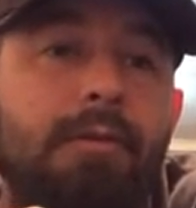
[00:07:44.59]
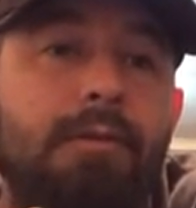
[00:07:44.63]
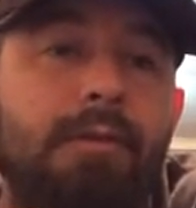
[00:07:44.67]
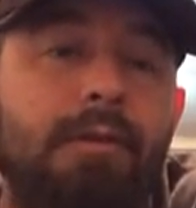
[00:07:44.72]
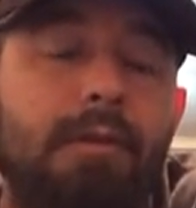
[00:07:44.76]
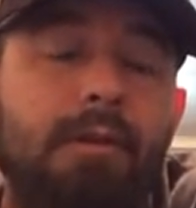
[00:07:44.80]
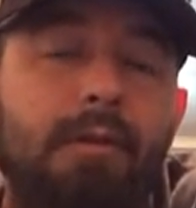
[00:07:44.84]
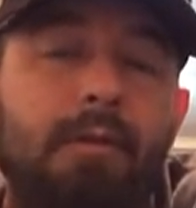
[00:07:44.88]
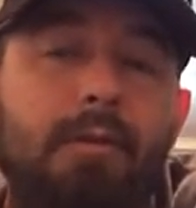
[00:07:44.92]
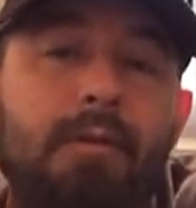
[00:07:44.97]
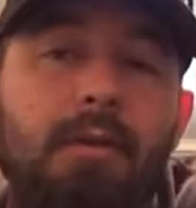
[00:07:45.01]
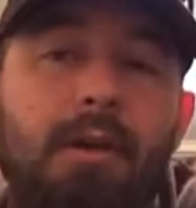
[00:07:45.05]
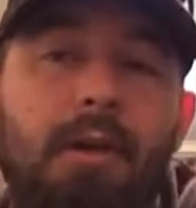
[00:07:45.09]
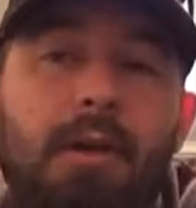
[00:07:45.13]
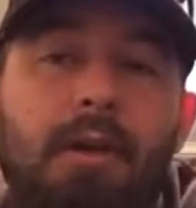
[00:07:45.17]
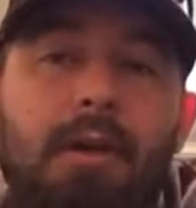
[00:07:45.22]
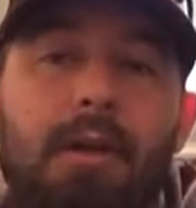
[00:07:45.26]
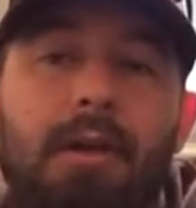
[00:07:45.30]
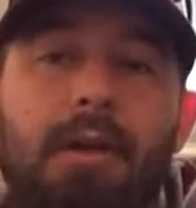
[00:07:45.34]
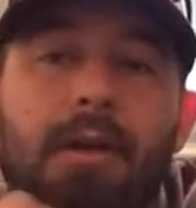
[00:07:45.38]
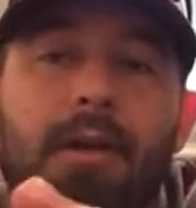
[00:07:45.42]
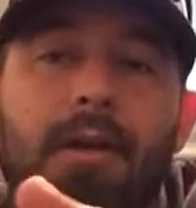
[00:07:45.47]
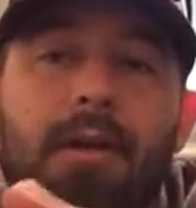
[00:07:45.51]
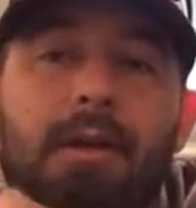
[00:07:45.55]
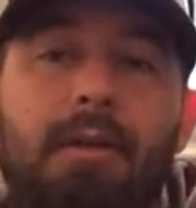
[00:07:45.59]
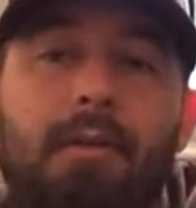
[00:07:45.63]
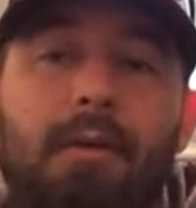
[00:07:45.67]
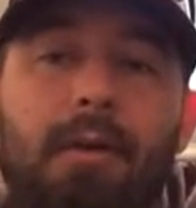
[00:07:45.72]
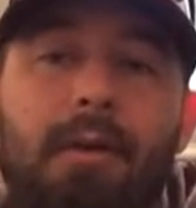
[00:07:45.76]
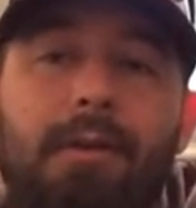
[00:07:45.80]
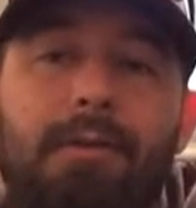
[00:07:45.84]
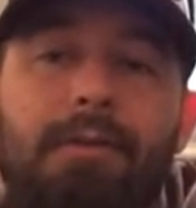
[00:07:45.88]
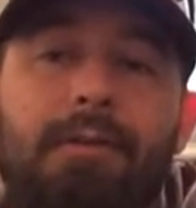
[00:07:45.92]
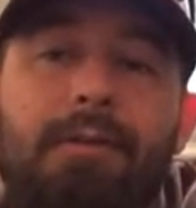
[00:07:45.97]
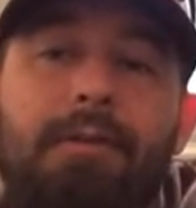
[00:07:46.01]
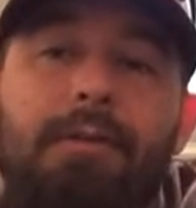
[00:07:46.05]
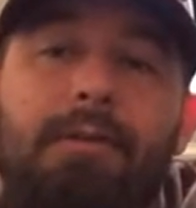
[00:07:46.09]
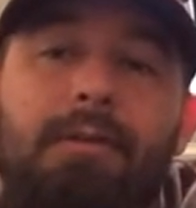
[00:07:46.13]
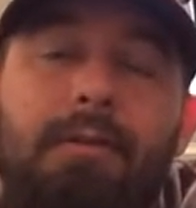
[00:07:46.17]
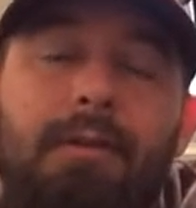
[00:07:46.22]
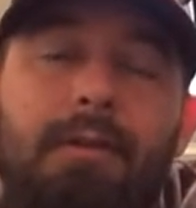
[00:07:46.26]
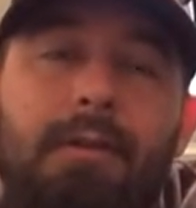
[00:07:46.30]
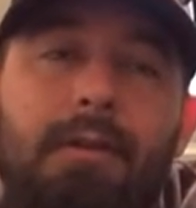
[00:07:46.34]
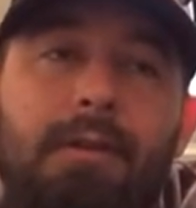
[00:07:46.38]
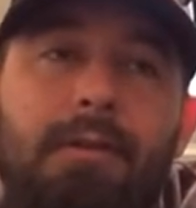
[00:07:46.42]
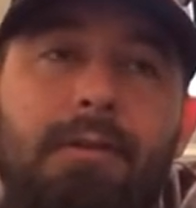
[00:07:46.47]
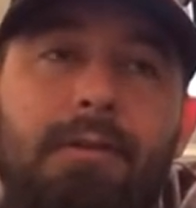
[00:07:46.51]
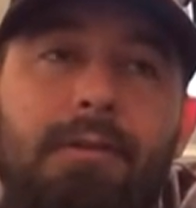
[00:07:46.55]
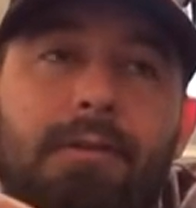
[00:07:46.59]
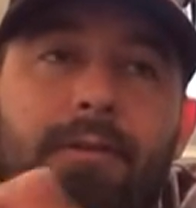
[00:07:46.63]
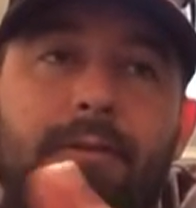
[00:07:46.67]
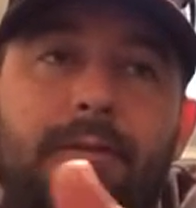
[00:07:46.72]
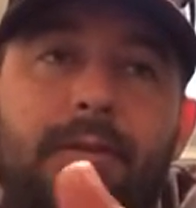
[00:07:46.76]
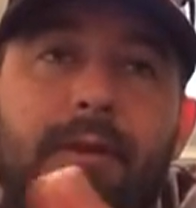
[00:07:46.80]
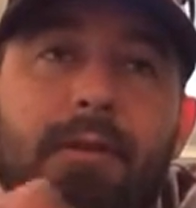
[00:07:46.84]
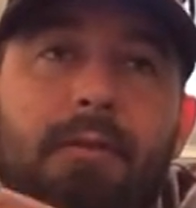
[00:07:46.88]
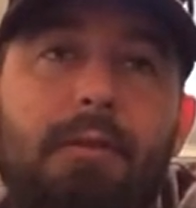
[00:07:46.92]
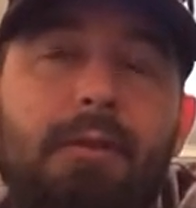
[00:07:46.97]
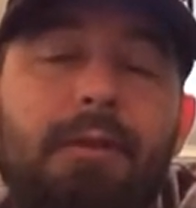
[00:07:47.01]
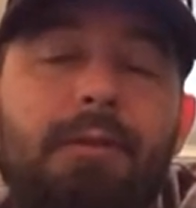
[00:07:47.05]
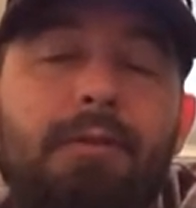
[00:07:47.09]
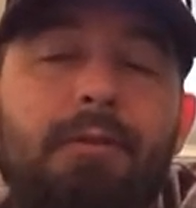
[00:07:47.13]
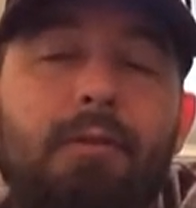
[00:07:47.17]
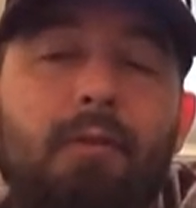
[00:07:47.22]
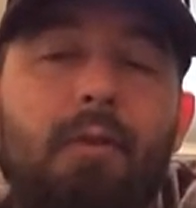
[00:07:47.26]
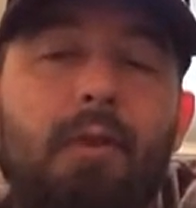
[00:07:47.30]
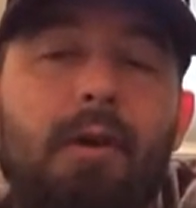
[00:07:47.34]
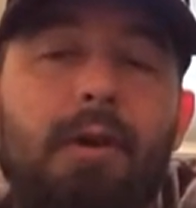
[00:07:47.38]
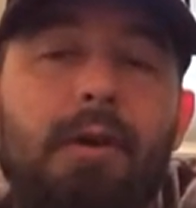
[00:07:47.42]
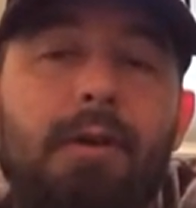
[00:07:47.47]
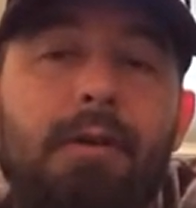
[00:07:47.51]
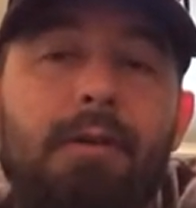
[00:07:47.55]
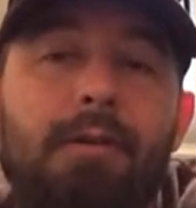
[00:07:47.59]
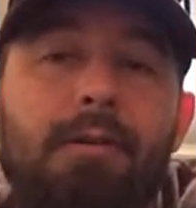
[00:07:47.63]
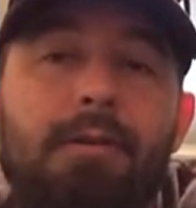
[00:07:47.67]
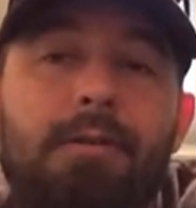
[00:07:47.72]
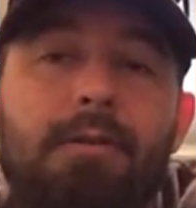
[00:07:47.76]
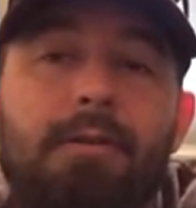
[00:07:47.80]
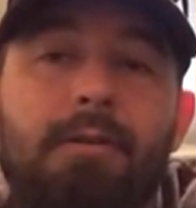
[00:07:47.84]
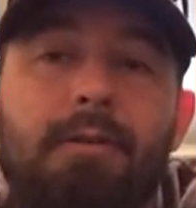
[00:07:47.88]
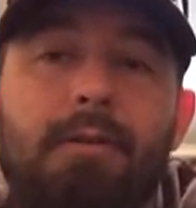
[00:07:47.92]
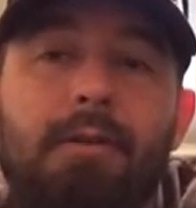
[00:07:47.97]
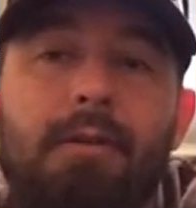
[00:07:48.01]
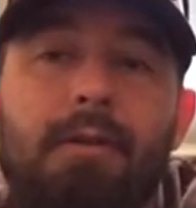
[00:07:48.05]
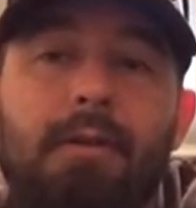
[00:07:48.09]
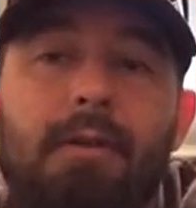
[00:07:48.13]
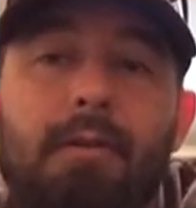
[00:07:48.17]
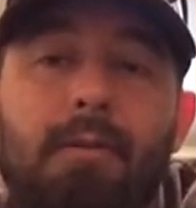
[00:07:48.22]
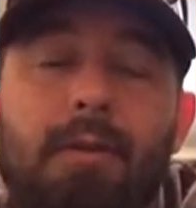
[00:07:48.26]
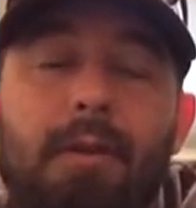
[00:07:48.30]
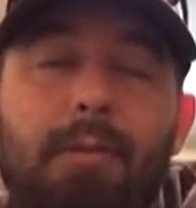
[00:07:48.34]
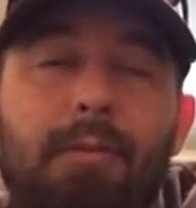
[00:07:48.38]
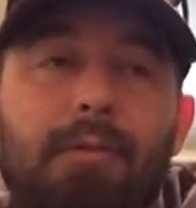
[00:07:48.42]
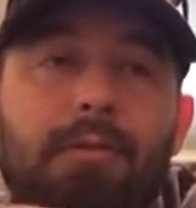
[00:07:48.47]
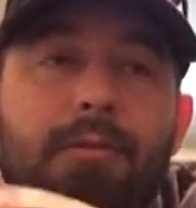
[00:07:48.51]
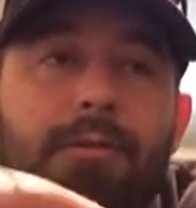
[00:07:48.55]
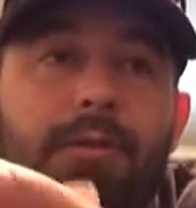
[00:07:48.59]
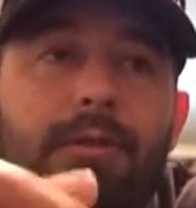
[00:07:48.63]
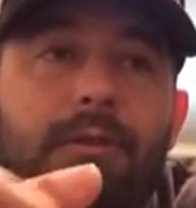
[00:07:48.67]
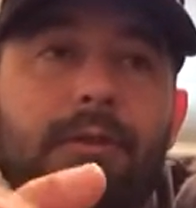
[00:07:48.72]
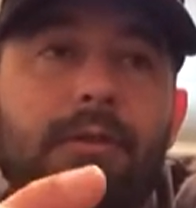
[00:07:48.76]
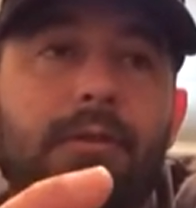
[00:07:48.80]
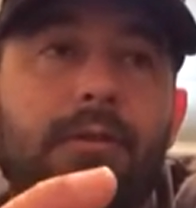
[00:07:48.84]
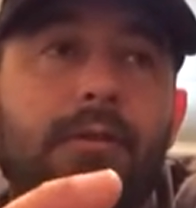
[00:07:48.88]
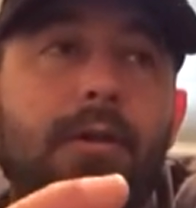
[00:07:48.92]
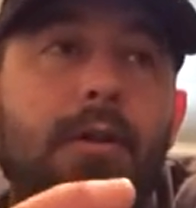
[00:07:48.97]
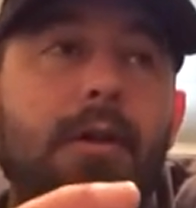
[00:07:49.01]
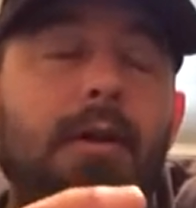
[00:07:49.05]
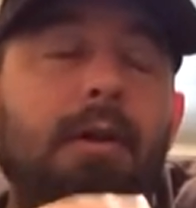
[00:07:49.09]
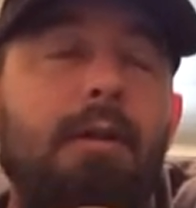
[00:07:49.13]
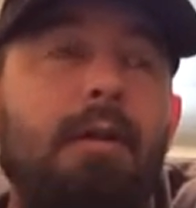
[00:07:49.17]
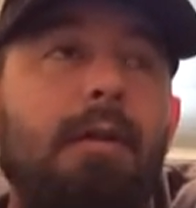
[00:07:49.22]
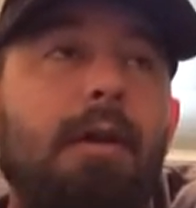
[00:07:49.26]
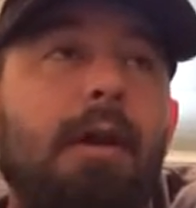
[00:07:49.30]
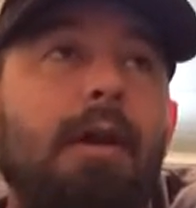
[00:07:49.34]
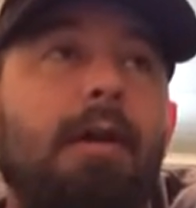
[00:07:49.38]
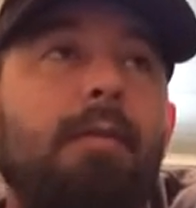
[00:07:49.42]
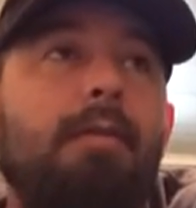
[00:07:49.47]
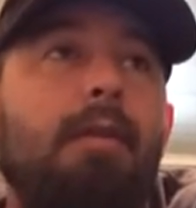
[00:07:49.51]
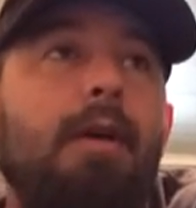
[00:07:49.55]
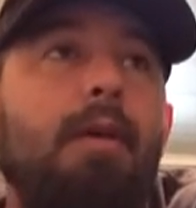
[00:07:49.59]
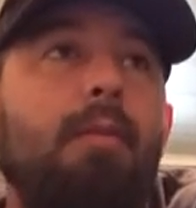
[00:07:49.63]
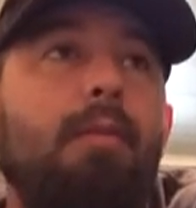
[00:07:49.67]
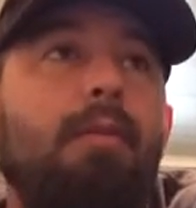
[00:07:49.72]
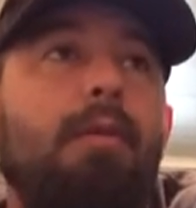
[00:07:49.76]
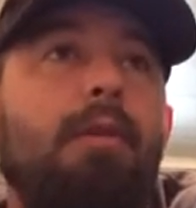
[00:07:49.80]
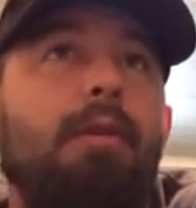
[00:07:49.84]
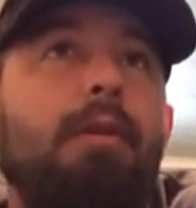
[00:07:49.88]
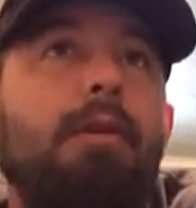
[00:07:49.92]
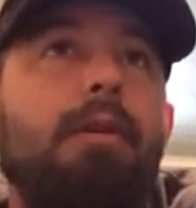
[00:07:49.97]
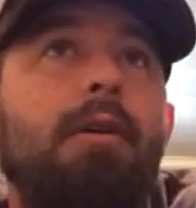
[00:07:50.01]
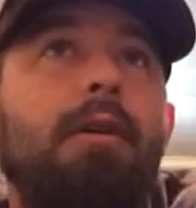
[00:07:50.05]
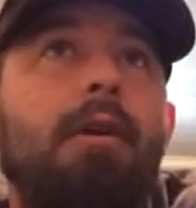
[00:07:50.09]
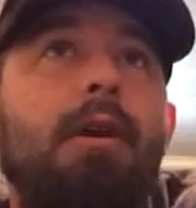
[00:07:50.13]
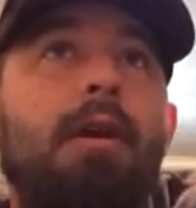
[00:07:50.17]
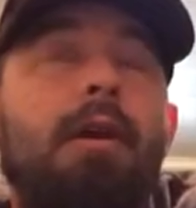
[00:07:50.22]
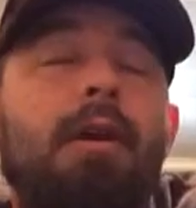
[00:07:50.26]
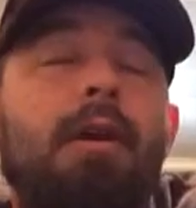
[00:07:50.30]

So anyways, there's no reason why, you know, people should not have that book.